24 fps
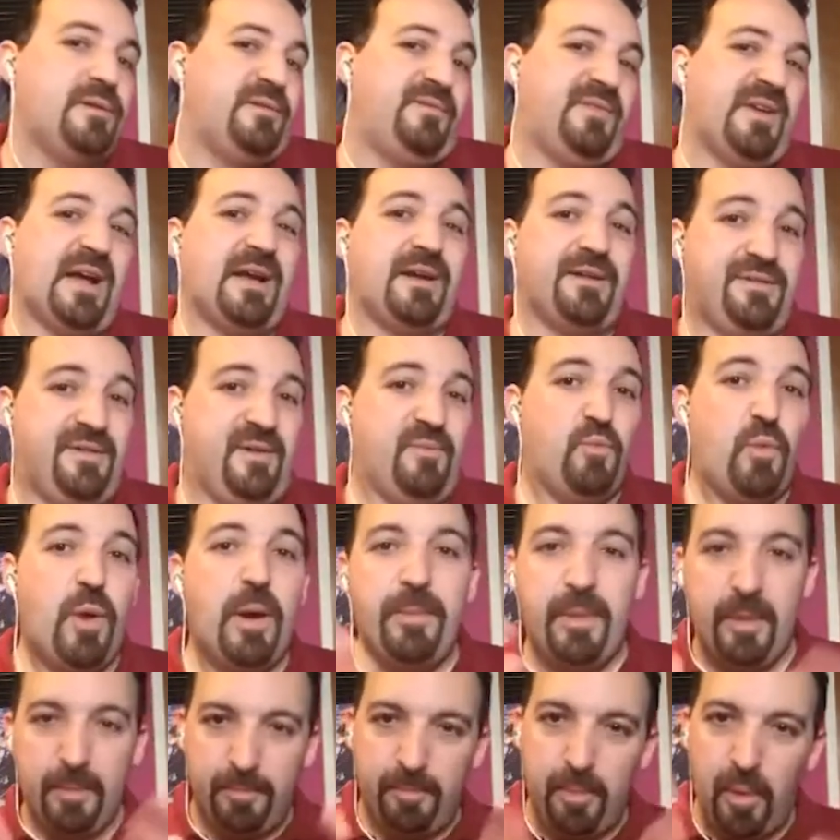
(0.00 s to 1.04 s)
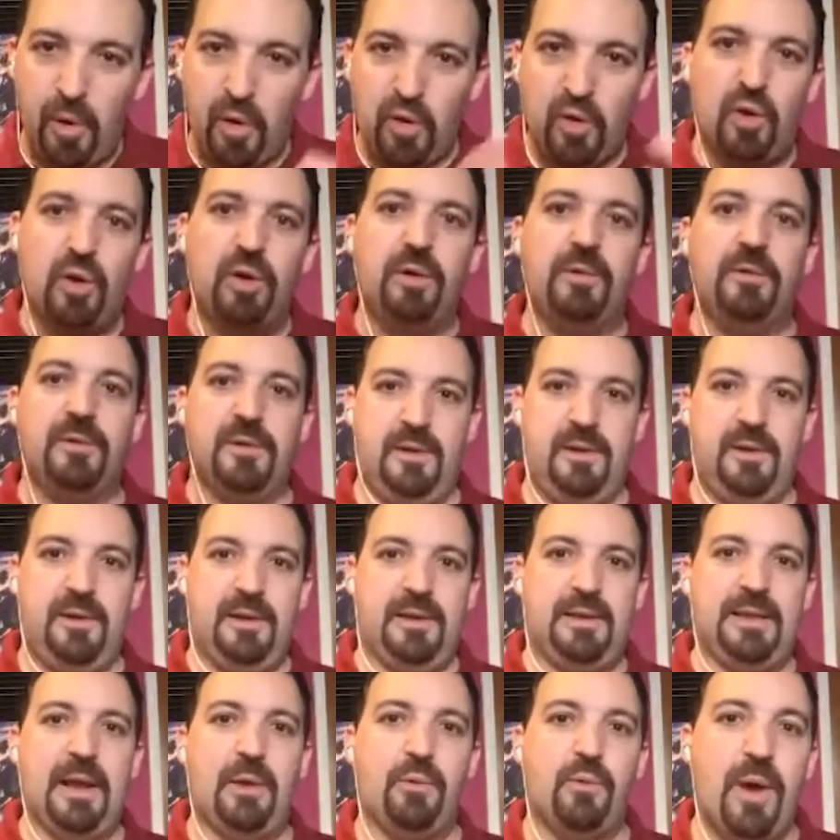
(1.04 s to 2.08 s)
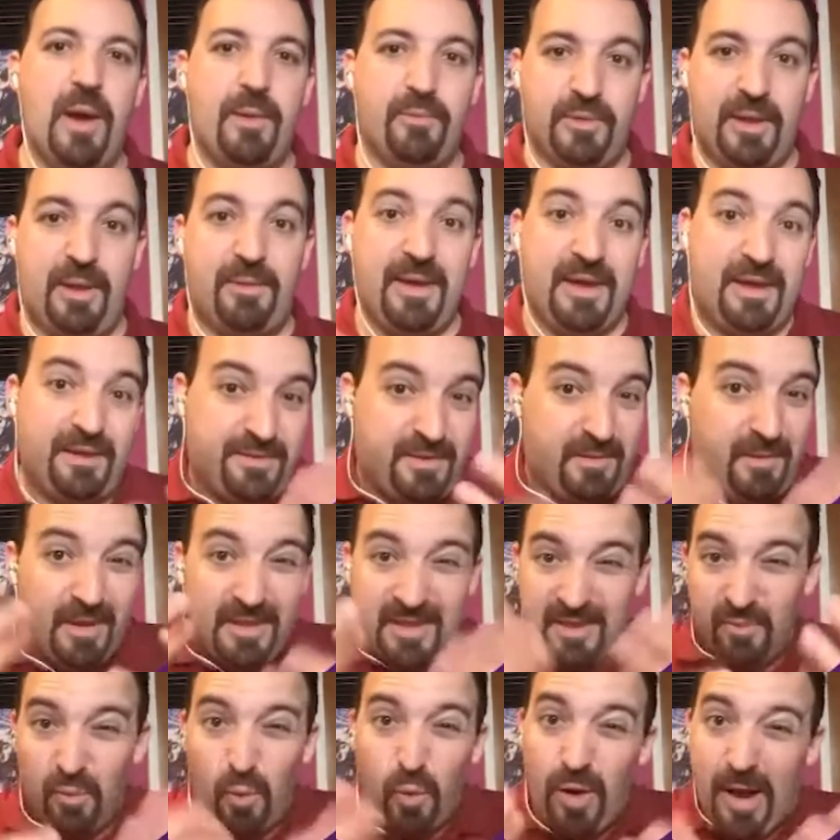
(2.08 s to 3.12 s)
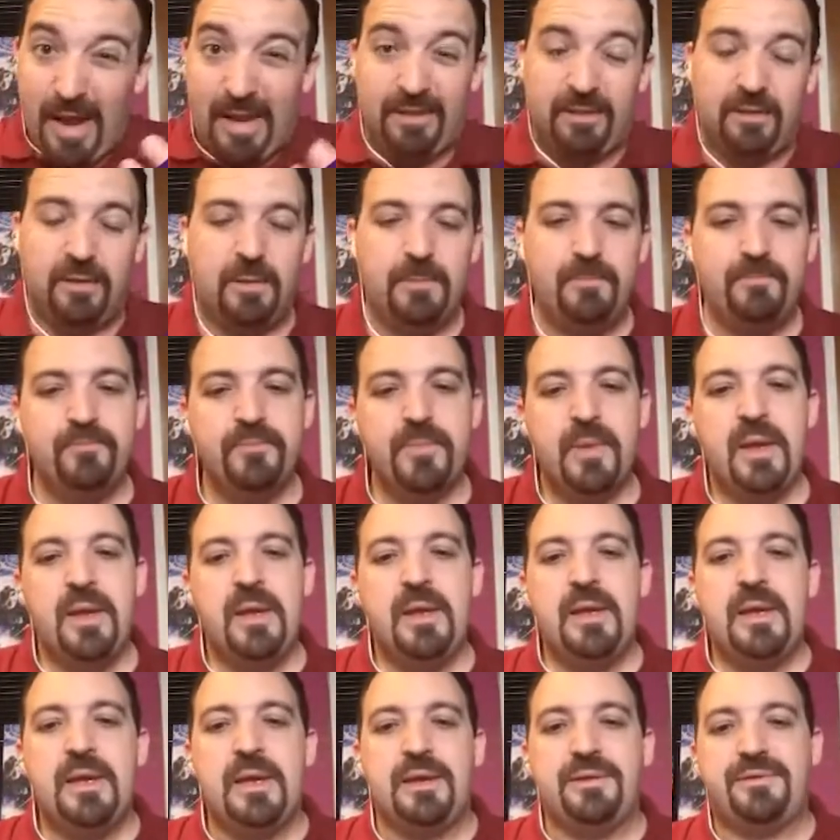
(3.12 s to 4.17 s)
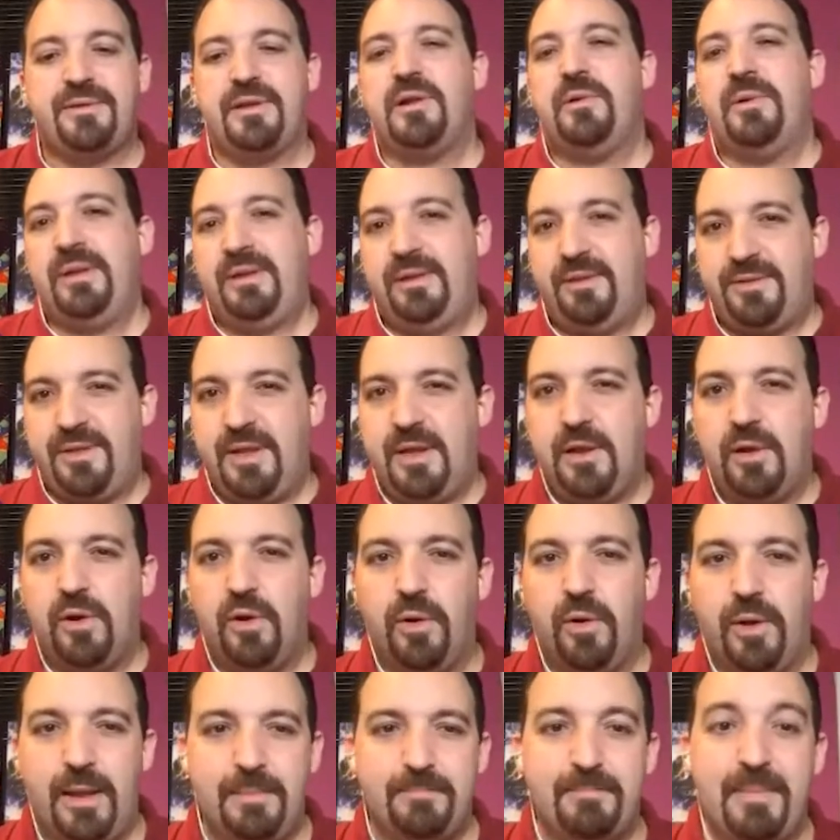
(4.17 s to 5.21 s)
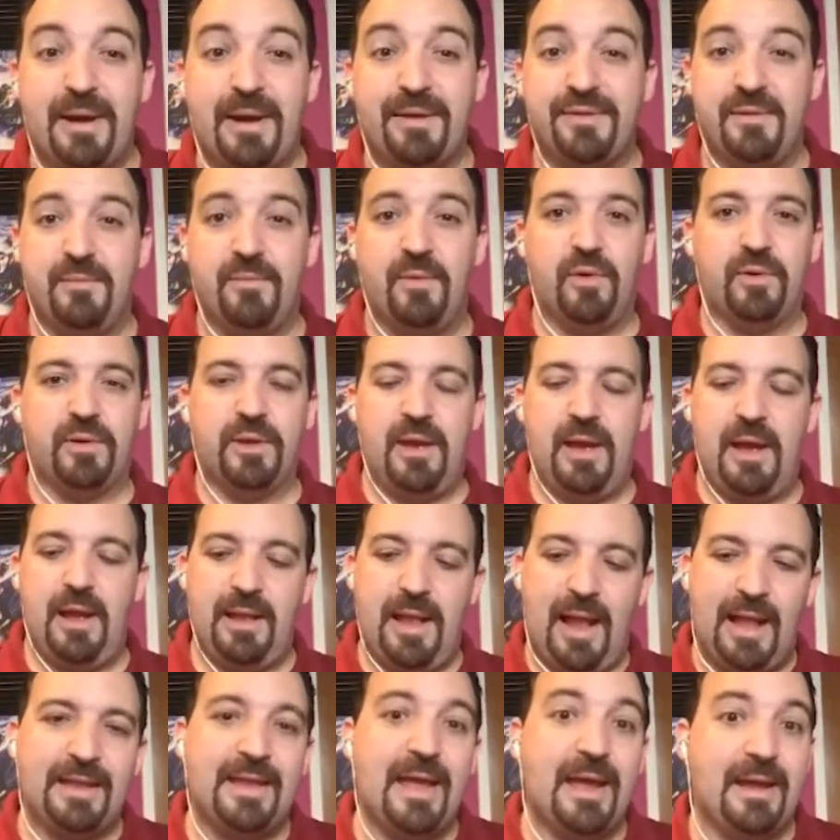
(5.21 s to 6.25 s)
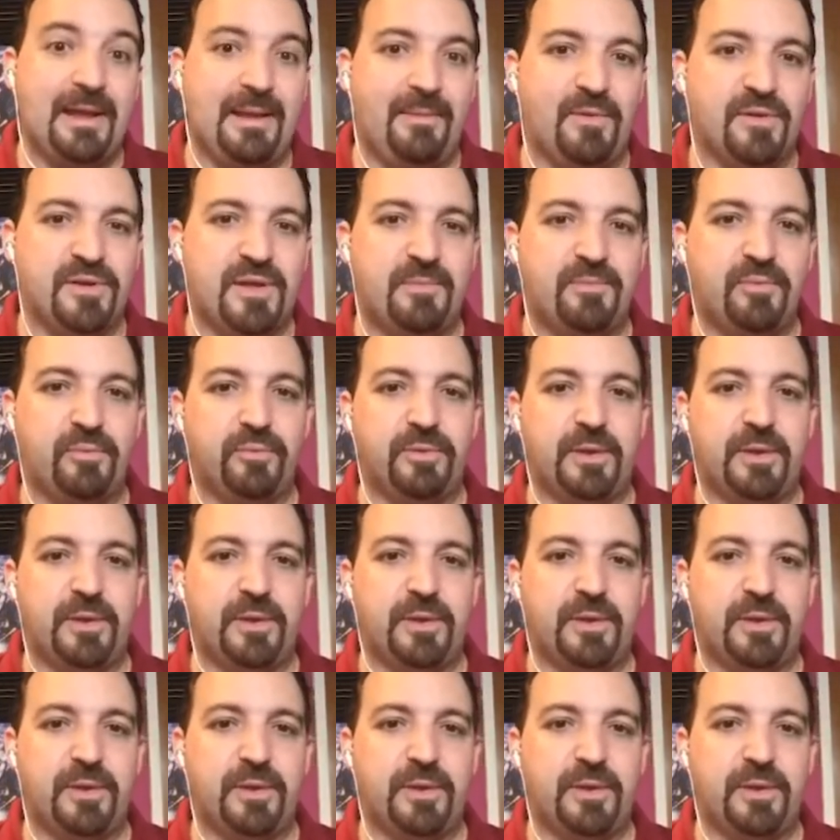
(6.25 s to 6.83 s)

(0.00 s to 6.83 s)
and that means that the website moves little, 0.1, and the maximum is 0.25.